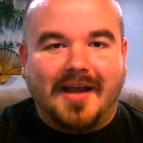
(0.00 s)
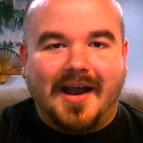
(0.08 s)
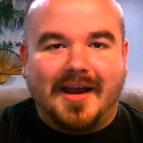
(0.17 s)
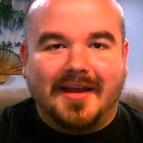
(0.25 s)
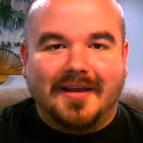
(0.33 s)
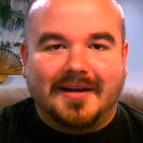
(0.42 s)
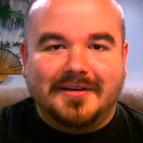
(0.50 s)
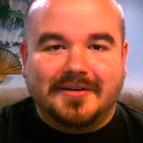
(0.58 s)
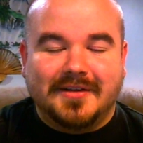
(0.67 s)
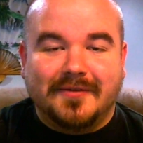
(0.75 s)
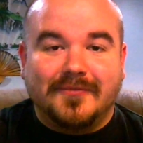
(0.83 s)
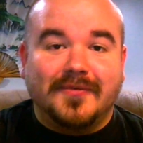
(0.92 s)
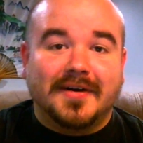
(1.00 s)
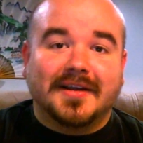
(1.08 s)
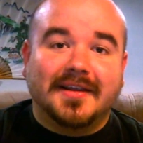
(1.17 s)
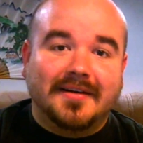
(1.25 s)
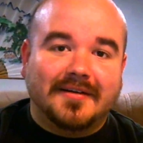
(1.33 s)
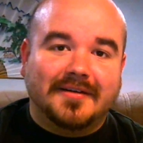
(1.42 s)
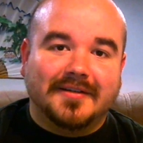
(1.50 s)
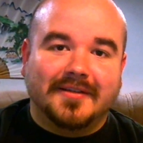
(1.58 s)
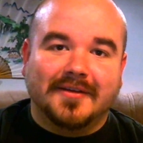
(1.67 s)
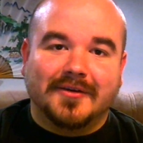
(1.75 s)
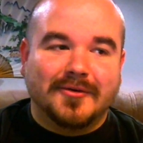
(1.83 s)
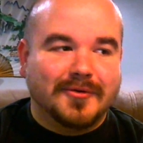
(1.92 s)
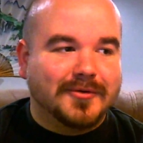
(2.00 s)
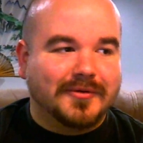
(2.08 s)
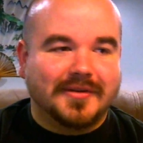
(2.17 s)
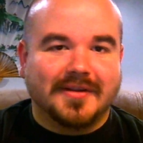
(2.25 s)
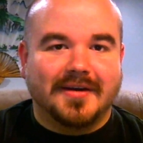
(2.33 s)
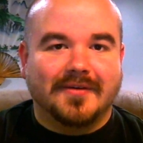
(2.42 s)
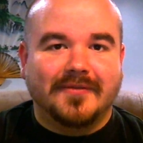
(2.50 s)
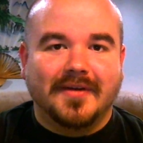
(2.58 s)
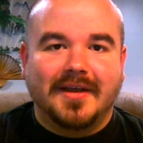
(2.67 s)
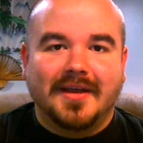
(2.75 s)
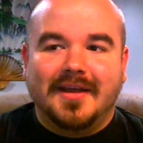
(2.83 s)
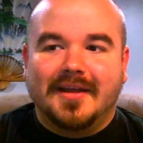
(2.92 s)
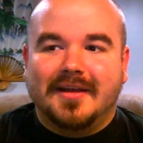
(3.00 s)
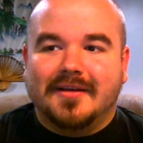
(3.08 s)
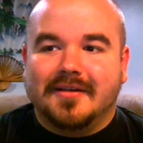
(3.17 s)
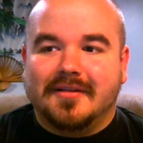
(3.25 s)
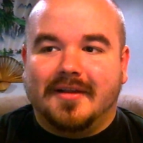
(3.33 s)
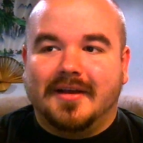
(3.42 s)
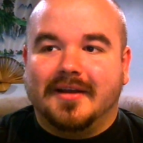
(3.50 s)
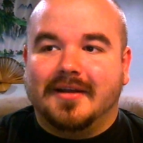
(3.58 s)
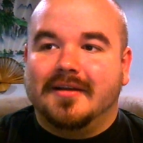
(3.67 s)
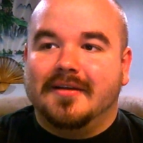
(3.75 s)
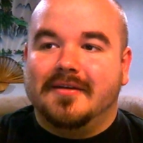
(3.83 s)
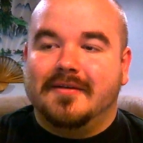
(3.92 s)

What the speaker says: I just said fuck it on the Google stuff, because like